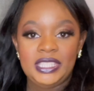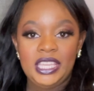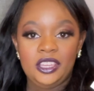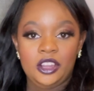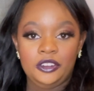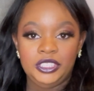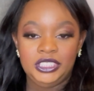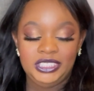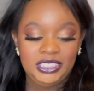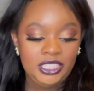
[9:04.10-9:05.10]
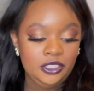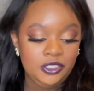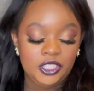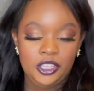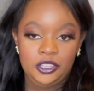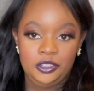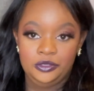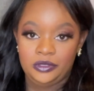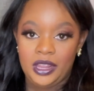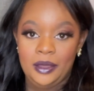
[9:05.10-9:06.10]
encourages cell
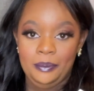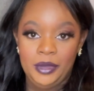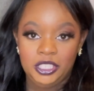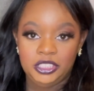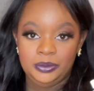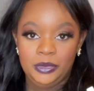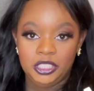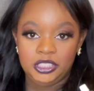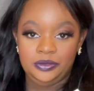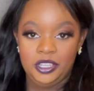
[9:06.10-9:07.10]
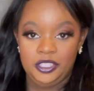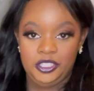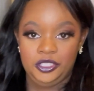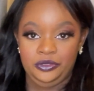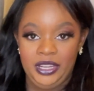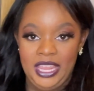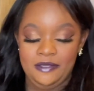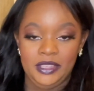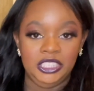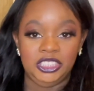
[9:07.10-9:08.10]
turnover at a much faster rate
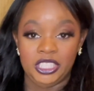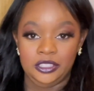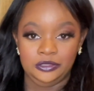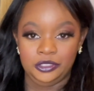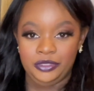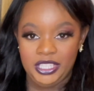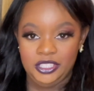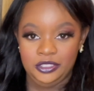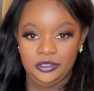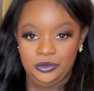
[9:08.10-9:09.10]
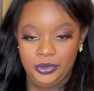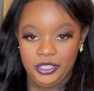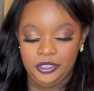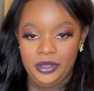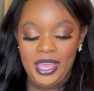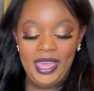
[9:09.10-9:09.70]
than a general retinol will,